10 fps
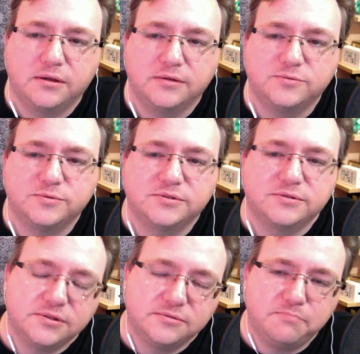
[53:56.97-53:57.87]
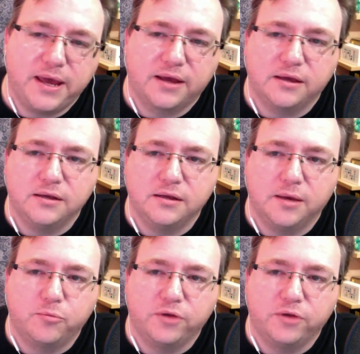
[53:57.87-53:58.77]
This was back in
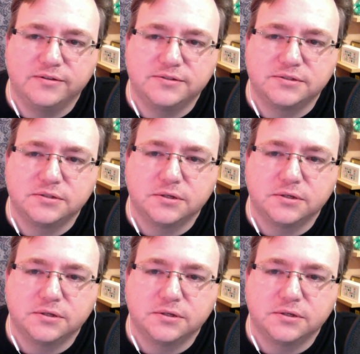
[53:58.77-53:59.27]
the previous